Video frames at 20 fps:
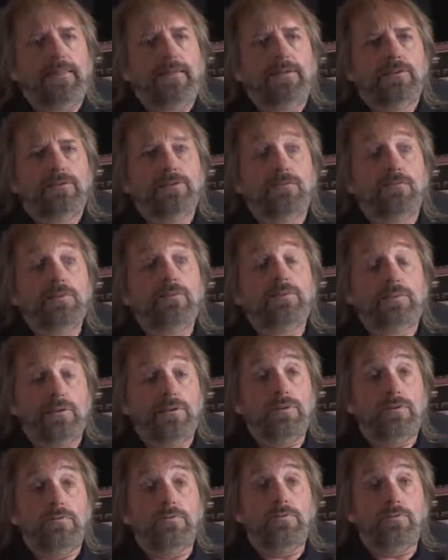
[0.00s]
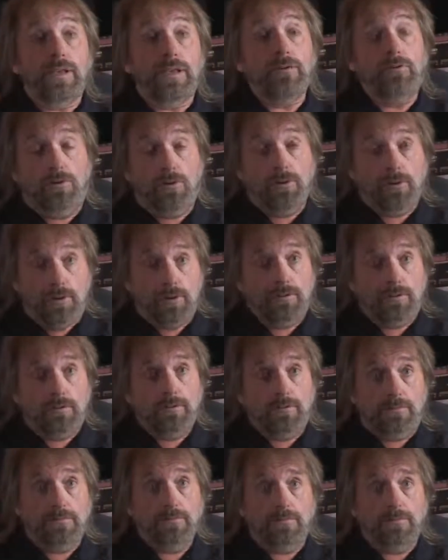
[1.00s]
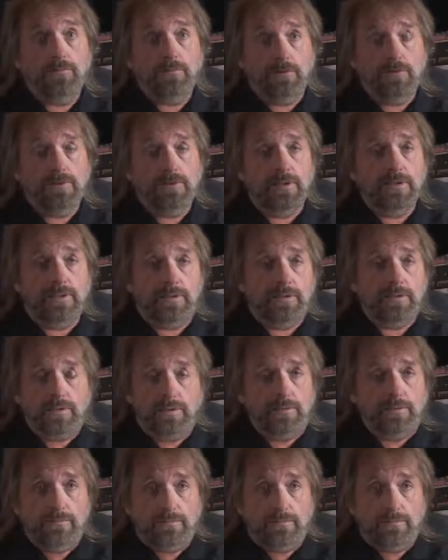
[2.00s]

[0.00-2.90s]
So we would, record the music on,